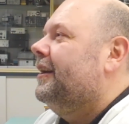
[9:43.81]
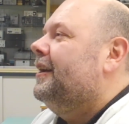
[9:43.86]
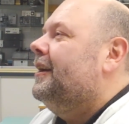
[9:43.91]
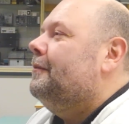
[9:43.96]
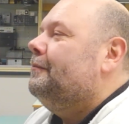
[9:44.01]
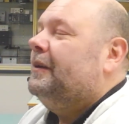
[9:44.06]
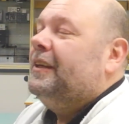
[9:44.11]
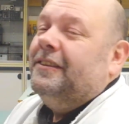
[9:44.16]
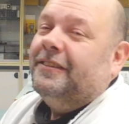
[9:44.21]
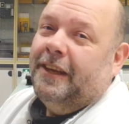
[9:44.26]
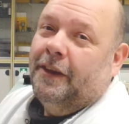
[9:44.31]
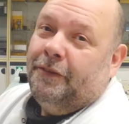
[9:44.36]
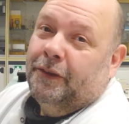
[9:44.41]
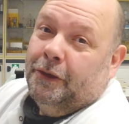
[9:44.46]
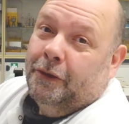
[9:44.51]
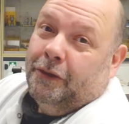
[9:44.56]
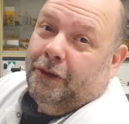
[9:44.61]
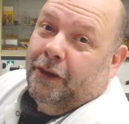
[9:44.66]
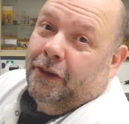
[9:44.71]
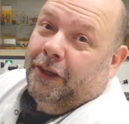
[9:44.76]
please have a
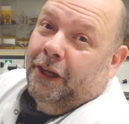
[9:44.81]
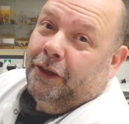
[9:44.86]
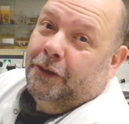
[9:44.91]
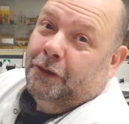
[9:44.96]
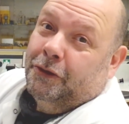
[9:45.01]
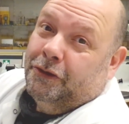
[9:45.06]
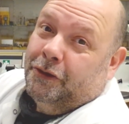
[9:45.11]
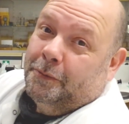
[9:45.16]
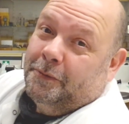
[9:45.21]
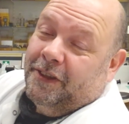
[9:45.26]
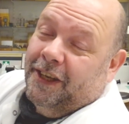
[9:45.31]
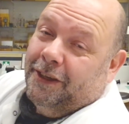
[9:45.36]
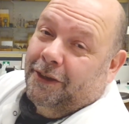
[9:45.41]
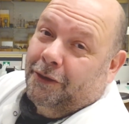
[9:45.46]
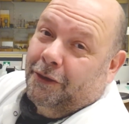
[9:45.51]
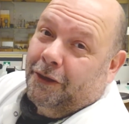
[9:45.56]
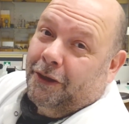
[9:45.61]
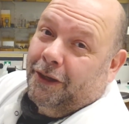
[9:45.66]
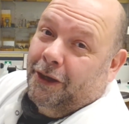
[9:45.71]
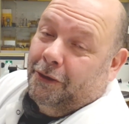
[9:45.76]
look at our YouTube channel,
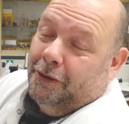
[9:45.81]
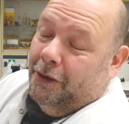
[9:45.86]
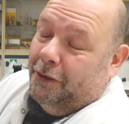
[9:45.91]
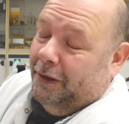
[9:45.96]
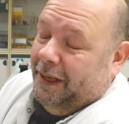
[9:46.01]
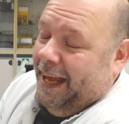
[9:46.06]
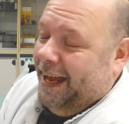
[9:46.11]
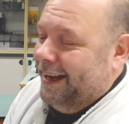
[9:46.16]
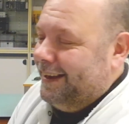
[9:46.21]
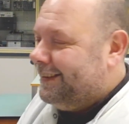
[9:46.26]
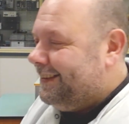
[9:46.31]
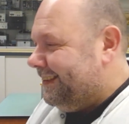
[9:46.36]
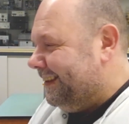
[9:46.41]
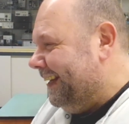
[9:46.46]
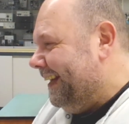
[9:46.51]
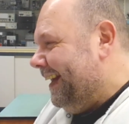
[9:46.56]
Chronoglide.